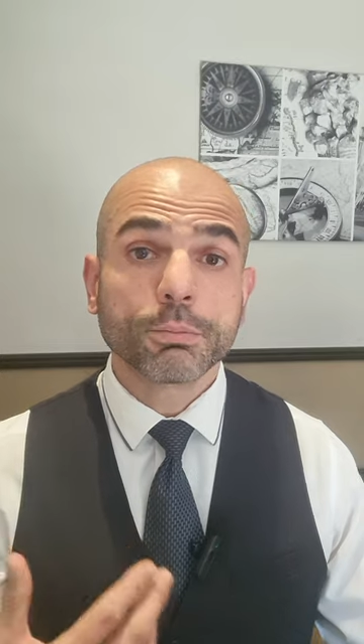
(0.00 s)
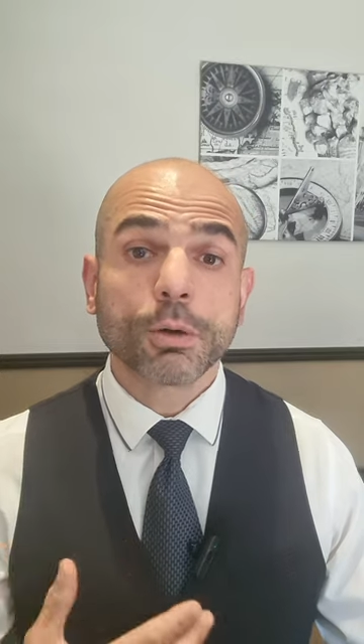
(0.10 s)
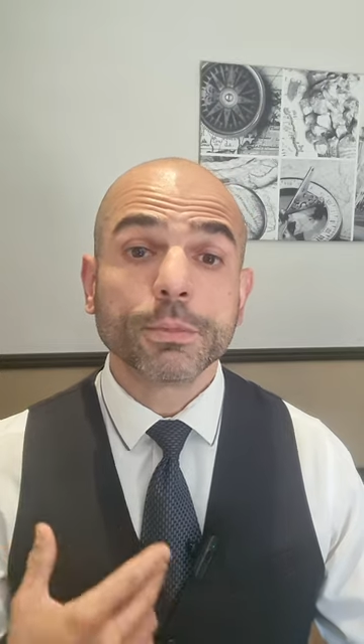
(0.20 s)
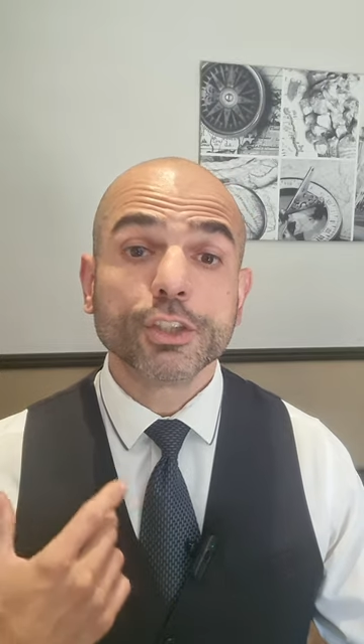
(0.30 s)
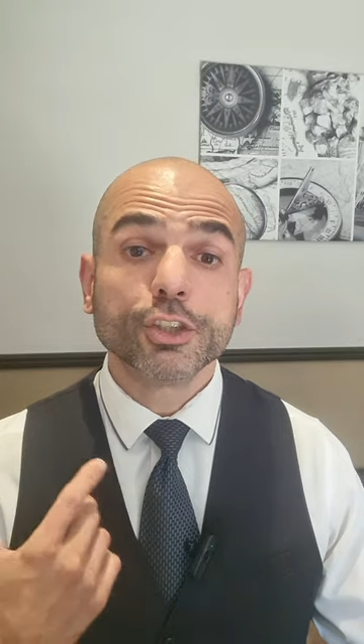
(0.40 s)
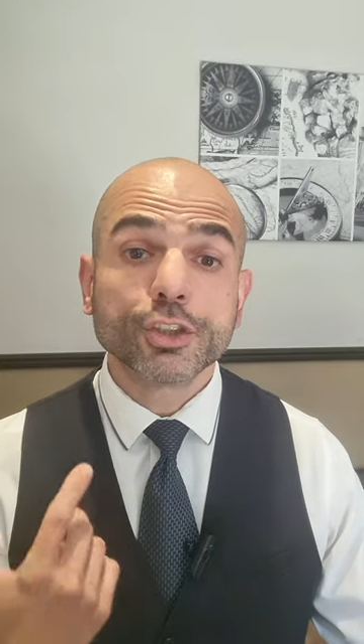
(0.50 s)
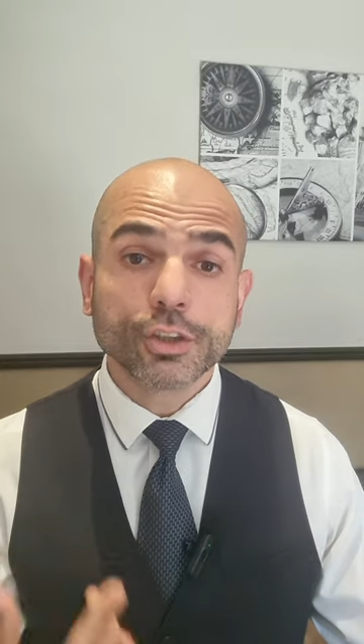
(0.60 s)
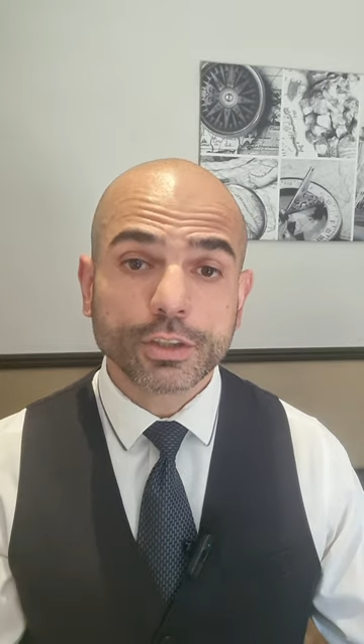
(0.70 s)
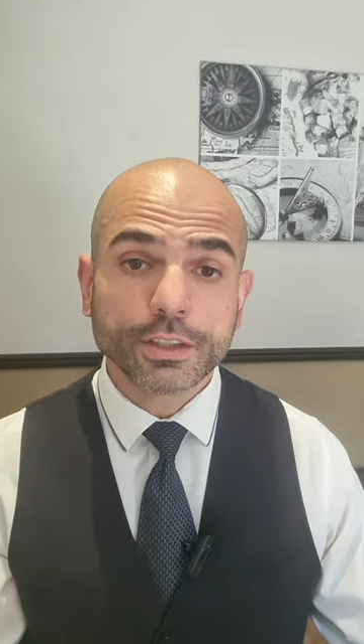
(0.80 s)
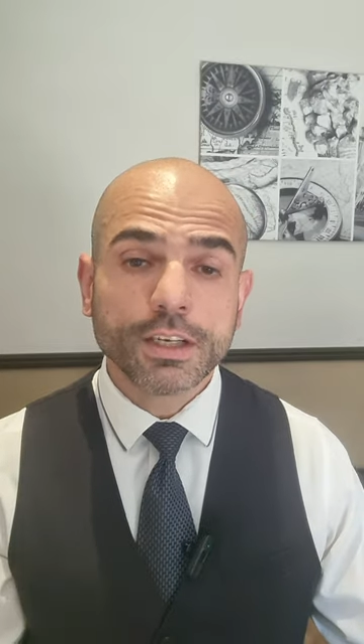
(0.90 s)
you probably
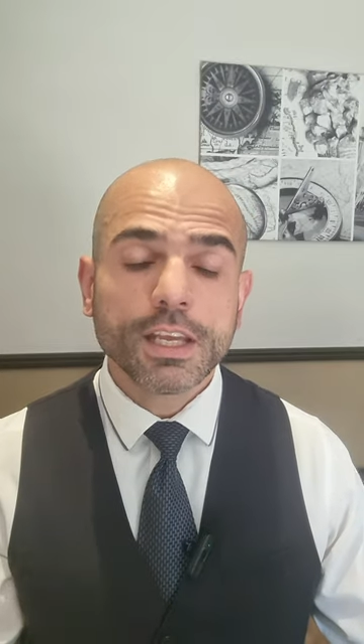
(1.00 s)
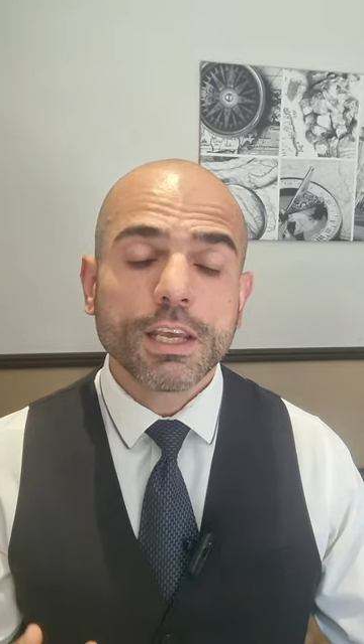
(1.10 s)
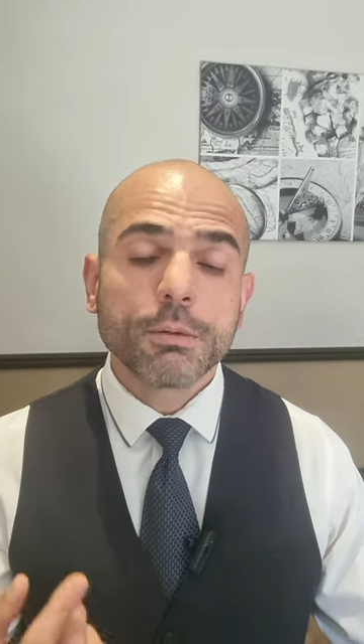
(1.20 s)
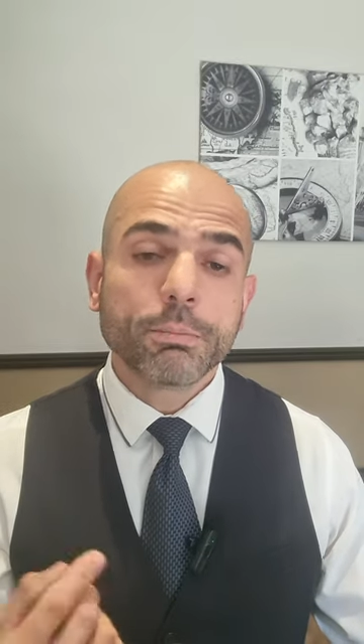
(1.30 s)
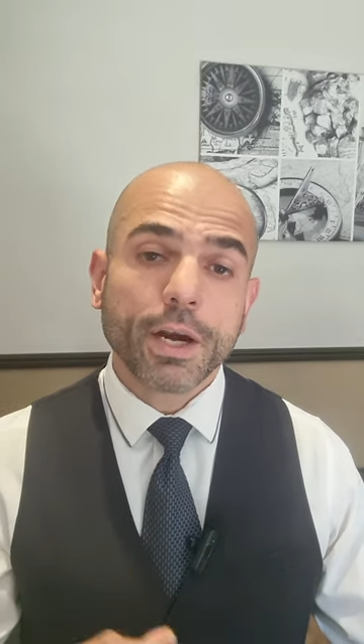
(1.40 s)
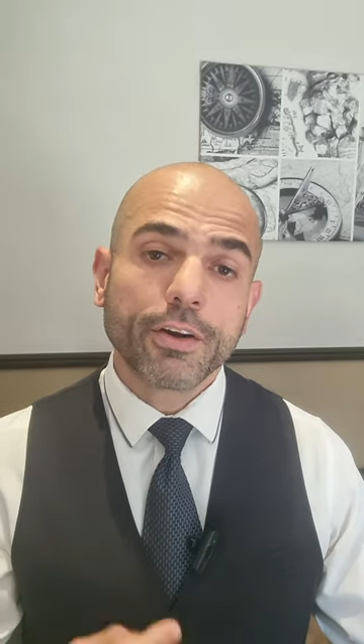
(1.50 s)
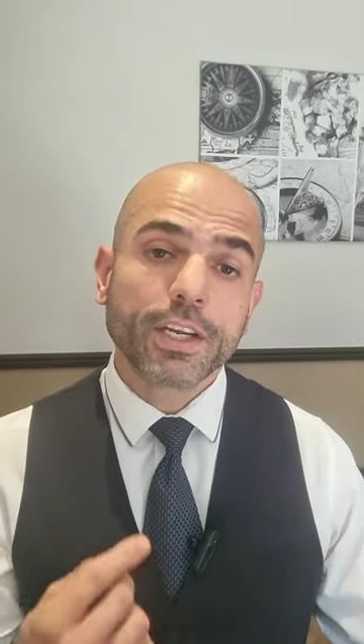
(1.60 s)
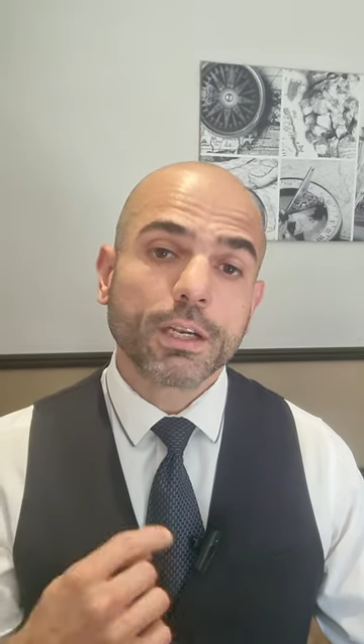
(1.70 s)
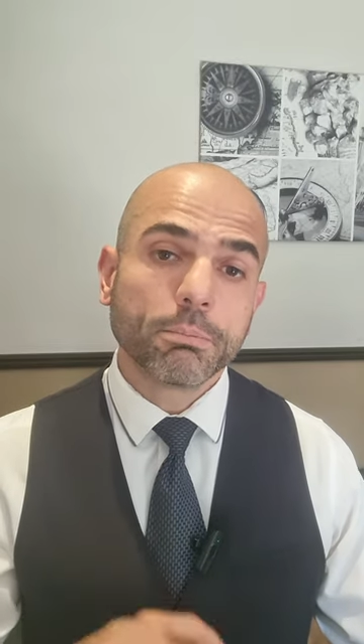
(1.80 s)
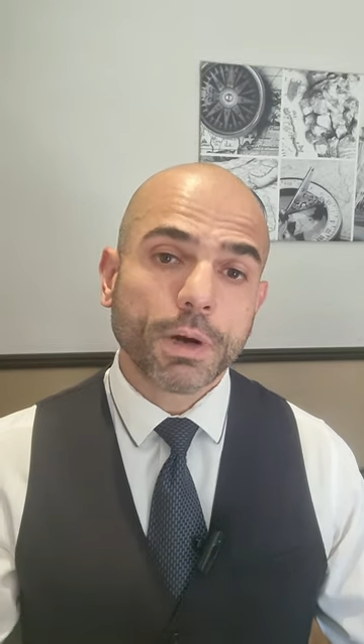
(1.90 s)
should,
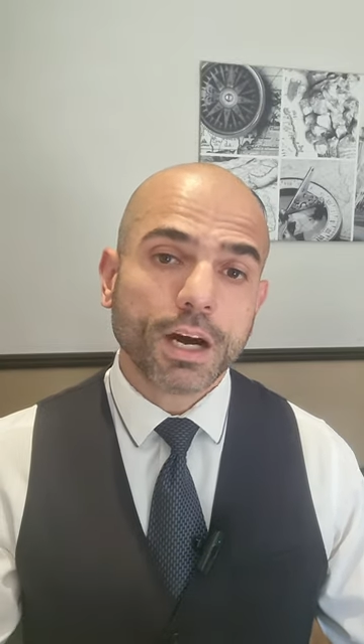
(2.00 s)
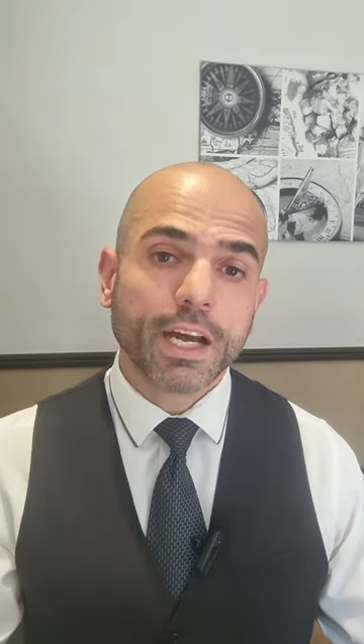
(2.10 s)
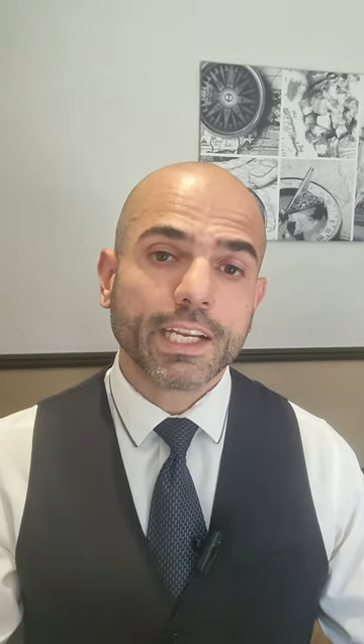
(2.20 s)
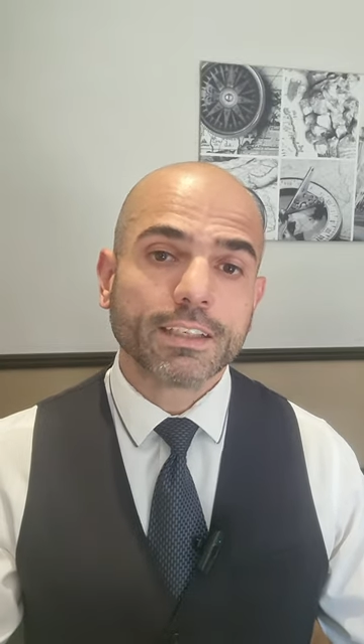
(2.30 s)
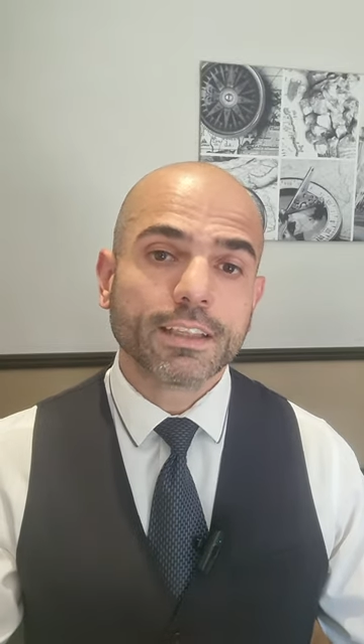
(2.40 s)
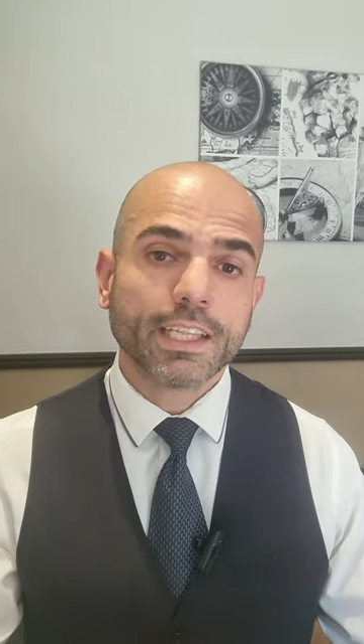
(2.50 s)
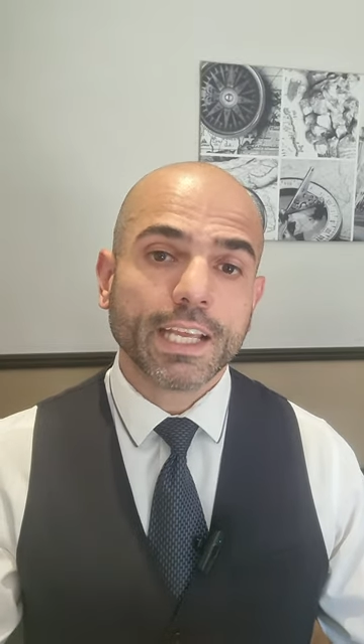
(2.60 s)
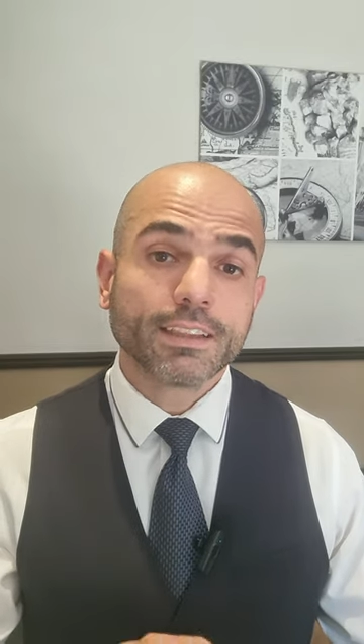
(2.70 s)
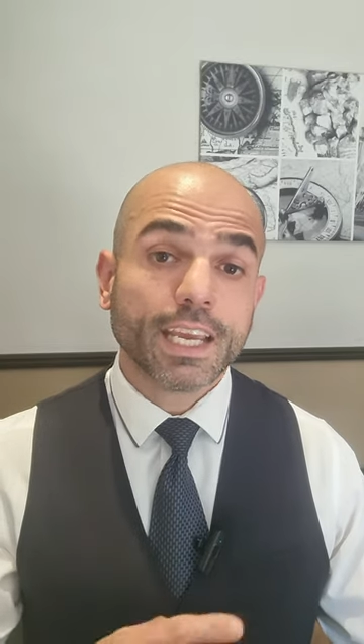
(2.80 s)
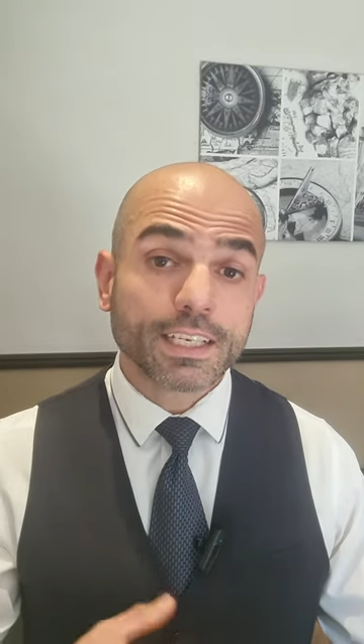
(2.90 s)
bearing in mind
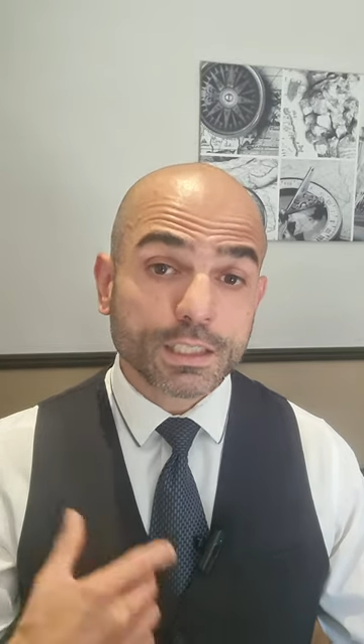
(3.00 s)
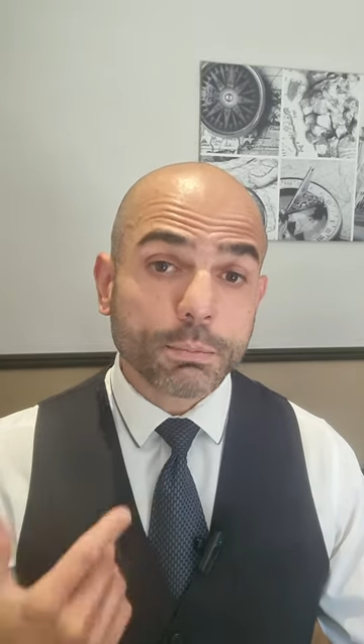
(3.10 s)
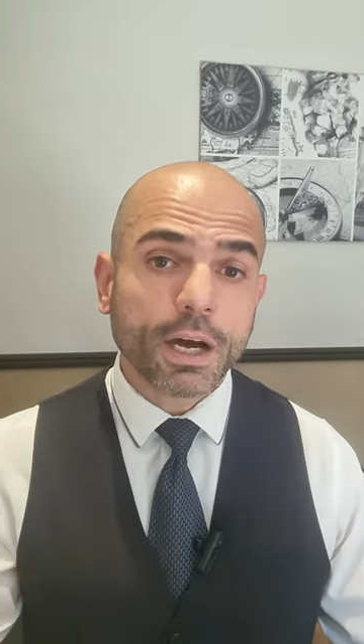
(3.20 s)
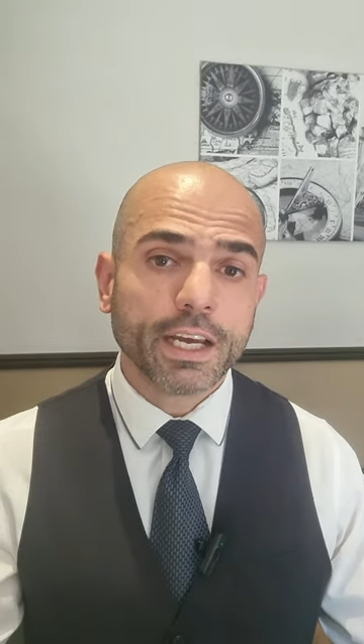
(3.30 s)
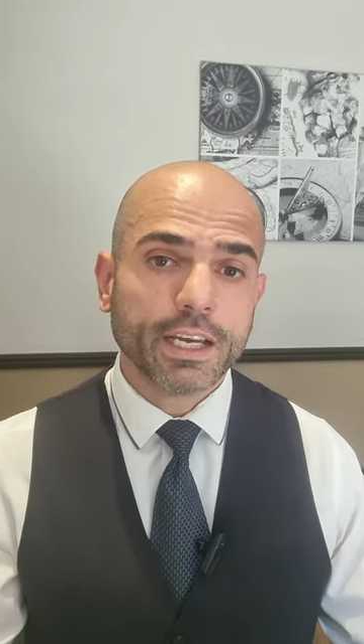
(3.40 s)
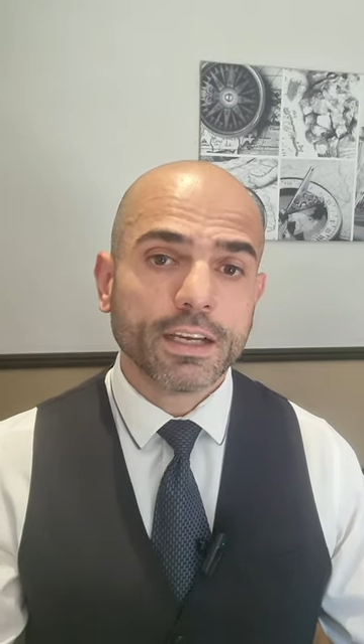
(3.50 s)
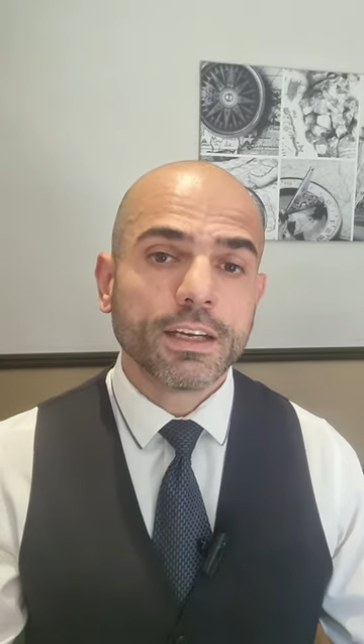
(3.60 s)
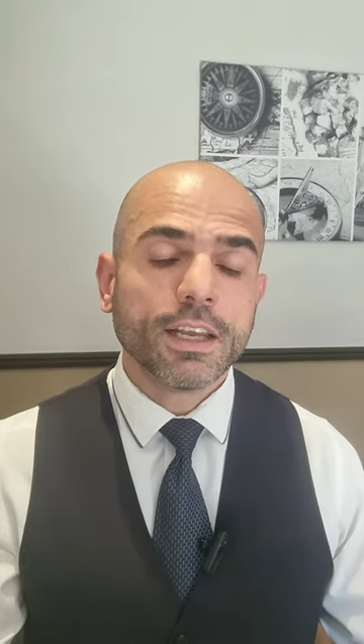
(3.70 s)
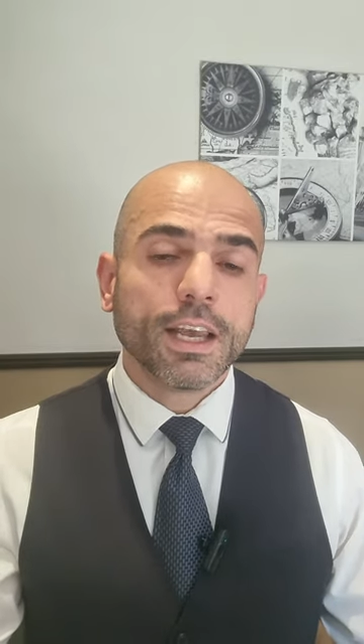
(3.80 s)
that they expire.